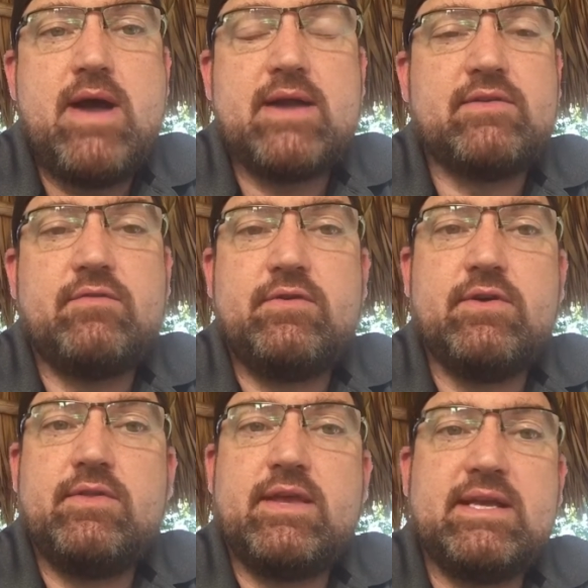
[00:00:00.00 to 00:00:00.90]
back to
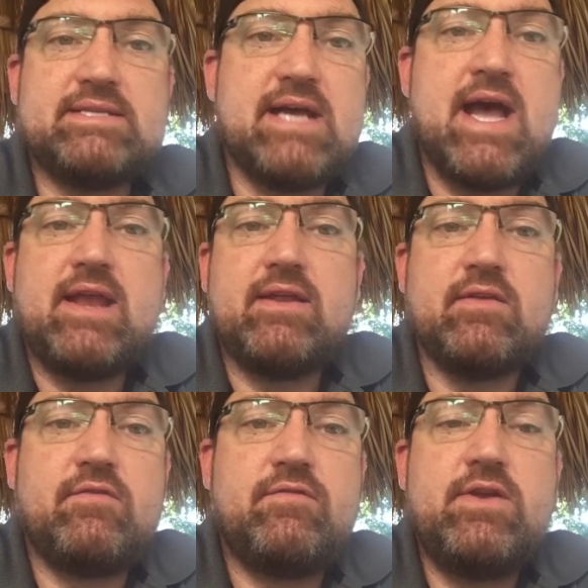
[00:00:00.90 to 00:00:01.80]
feeling the anxiety
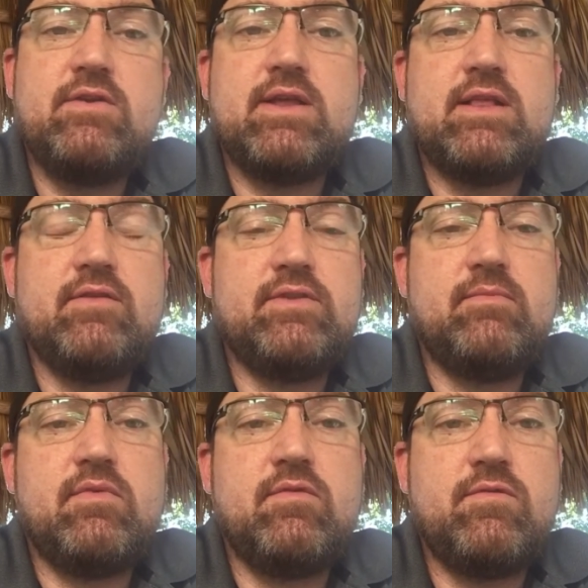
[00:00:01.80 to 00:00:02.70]
and the fear that I lived
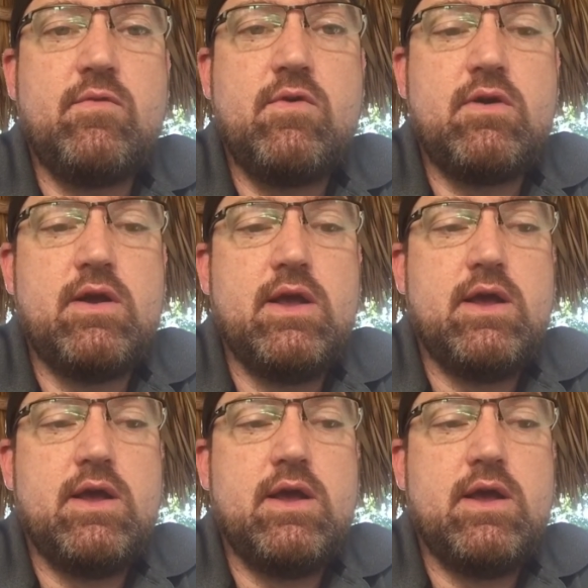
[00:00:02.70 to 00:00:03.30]
in before.